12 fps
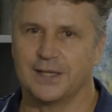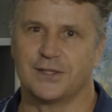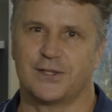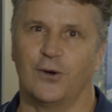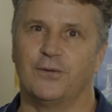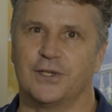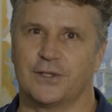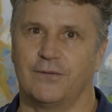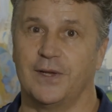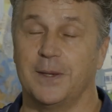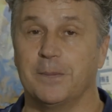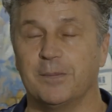unselfish
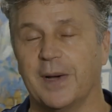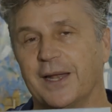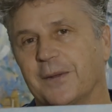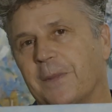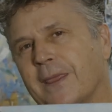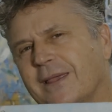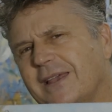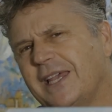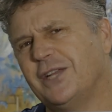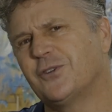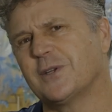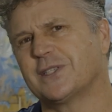of him. But
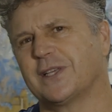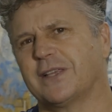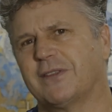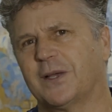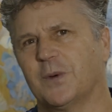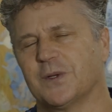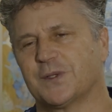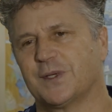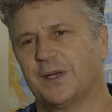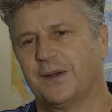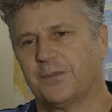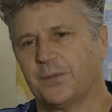interesting thing
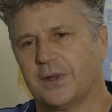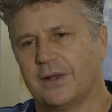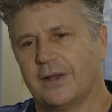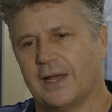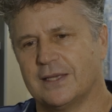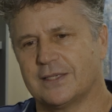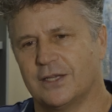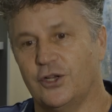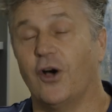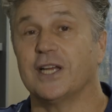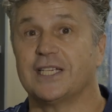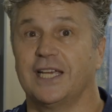was, as a
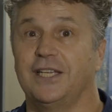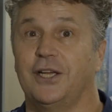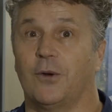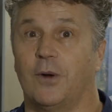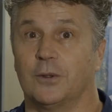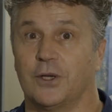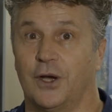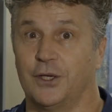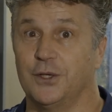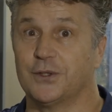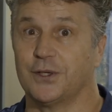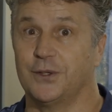19-year-old, I
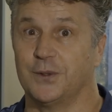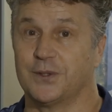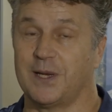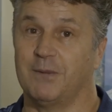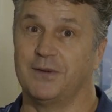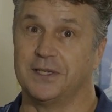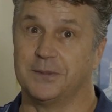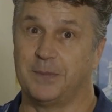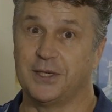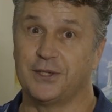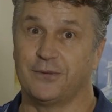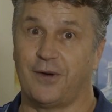used to do some of his
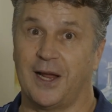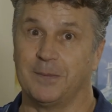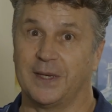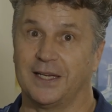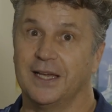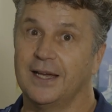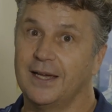picture framing.